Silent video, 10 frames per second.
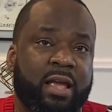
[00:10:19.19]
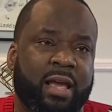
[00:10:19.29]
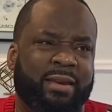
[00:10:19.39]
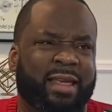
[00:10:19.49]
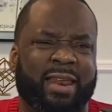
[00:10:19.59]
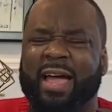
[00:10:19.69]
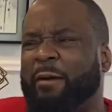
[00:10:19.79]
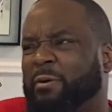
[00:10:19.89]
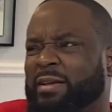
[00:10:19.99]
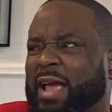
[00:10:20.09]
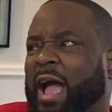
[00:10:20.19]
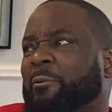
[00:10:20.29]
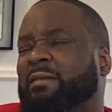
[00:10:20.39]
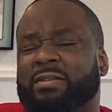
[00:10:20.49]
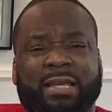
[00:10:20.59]
And I would
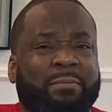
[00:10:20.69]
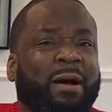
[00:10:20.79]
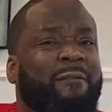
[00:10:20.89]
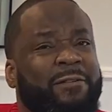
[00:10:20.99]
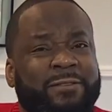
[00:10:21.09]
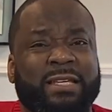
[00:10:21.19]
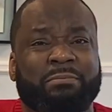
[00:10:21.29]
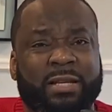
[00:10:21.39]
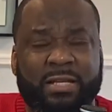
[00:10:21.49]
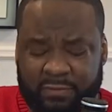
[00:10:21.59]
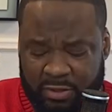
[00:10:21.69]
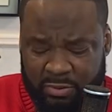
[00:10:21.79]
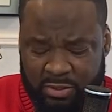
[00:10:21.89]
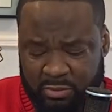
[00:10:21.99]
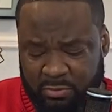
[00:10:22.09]
even say about 15 minutes of
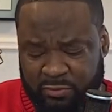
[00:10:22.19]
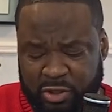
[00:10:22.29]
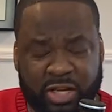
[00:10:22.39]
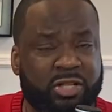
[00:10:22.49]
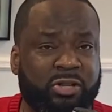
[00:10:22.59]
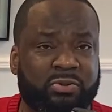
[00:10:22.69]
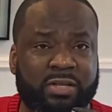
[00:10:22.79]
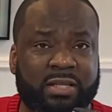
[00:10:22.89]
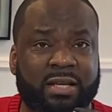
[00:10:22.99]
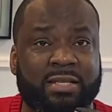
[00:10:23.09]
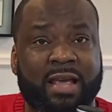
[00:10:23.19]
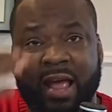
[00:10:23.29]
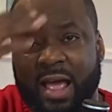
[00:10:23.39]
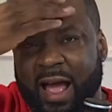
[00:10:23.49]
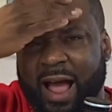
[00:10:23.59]
use with just using this.
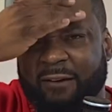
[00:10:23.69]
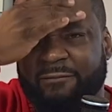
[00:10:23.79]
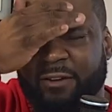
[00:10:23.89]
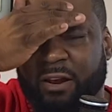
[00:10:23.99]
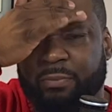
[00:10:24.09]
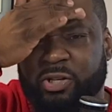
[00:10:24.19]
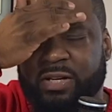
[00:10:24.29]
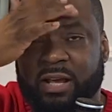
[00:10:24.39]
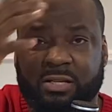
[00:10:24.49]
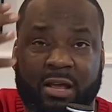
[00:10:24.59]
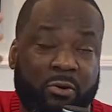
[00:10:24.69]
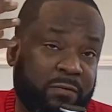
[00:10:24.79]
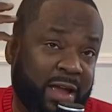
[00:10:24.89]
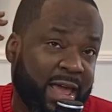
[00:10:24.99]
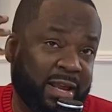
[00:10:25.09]
I could feel it pushing down. So I don't know if
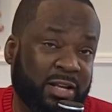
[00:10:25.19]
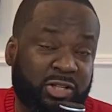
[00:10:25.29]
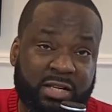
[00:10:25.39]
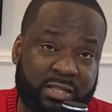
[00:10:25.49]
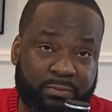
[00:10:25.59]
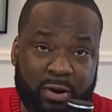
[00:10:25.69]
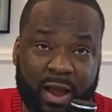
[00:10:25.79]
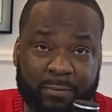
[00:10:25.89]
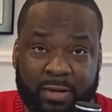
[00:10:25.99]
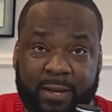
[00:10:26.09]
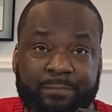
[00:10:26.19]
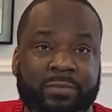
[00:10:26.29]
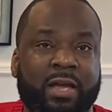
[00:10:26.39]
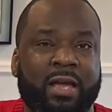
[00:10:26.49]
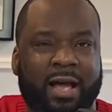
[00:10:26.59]
I had it adjusted properly.
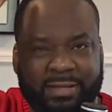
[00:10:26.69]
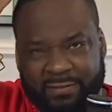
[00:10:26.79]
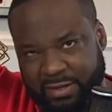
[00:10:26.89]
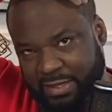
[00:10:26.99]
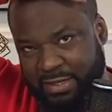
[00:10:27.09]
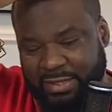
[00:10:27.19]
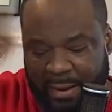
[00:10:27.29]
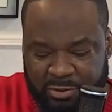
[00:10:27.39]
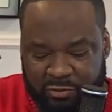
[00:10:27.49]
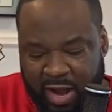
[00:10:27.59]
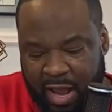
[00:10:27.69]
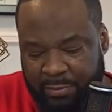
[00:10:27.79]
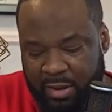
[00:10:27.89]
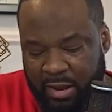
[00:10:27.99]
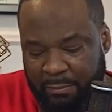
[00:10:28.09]
I definitely needed a top strap,
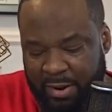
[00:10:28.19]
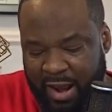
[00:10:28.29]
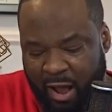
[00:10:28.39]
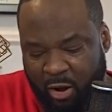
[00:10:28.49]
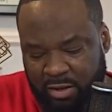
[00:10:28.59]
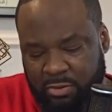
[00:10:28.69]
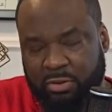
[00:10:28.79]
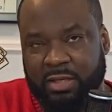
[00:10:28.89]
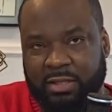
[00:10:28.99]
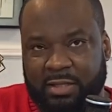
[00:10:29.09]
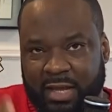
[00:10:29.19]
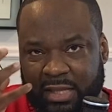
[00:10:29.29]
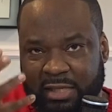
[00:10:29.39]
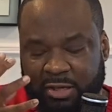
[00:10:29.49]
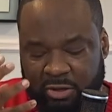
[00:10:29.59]
but I also think that that
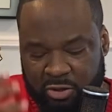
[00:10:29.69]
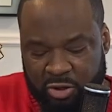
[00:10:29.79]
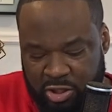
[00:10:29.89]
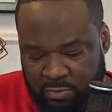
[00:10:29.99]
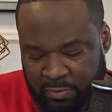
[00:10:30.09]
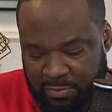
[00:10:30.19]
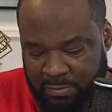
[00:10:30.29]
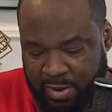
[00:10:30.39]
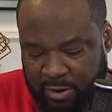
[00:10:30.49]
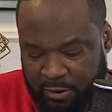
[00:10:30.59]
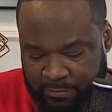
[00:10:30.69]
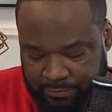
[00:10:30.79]
thicker cushion would be better.